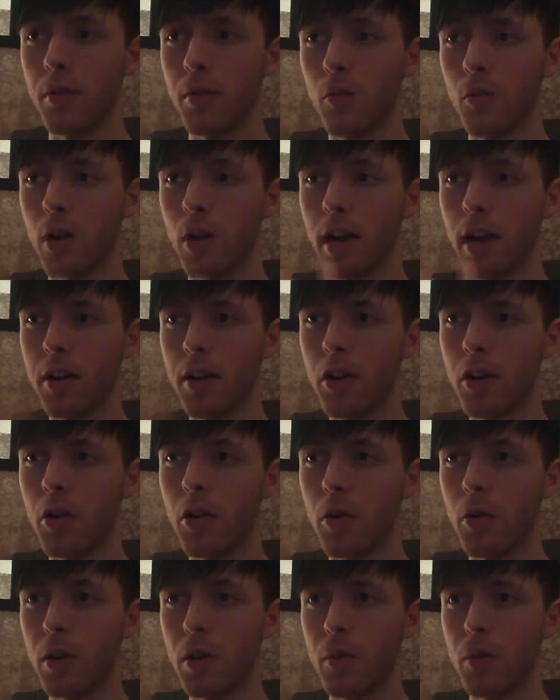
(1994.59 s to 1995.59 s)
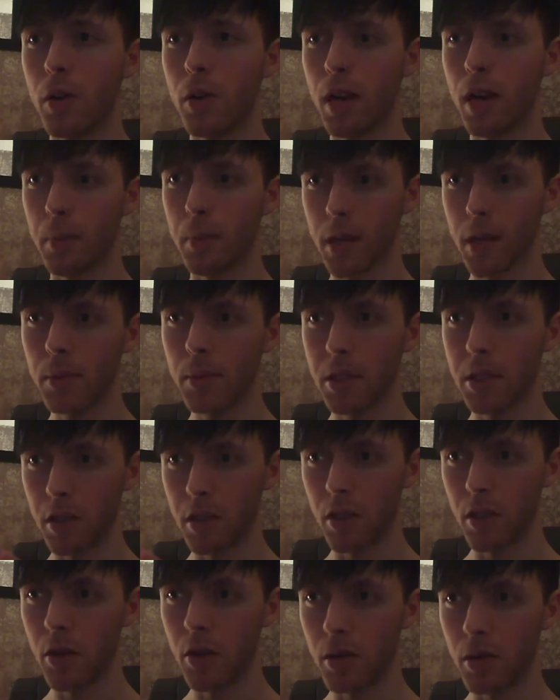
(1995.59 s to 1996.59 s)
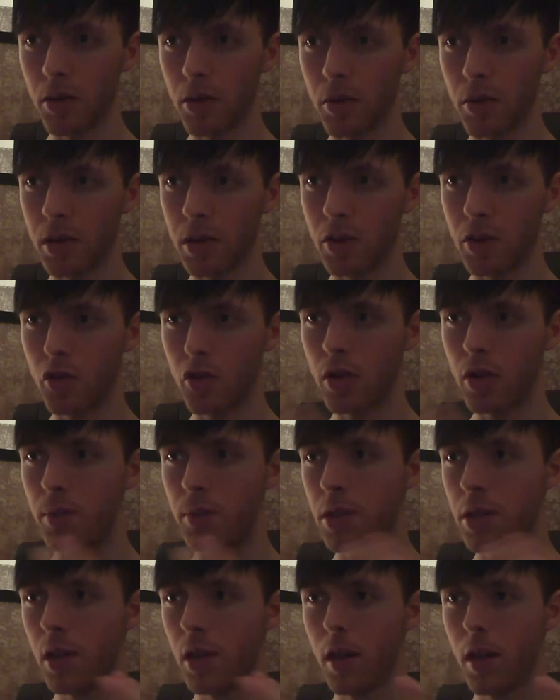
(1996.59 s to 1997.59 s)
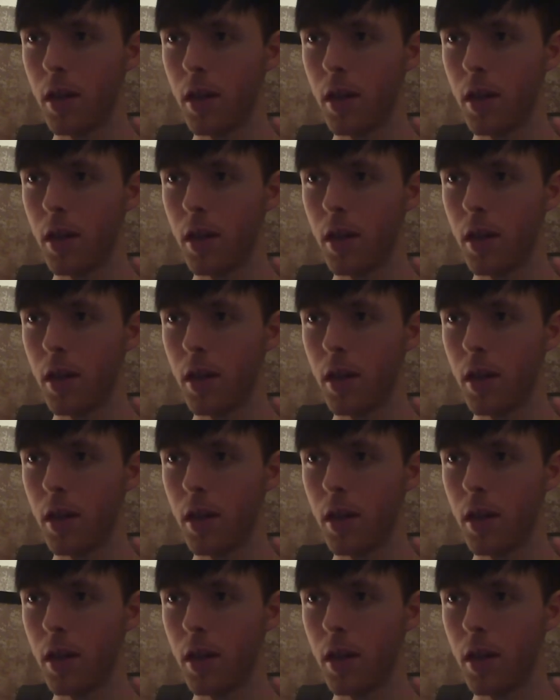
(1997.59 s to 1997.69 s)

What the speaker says: what I know and what I'm coming to know and doing these streams,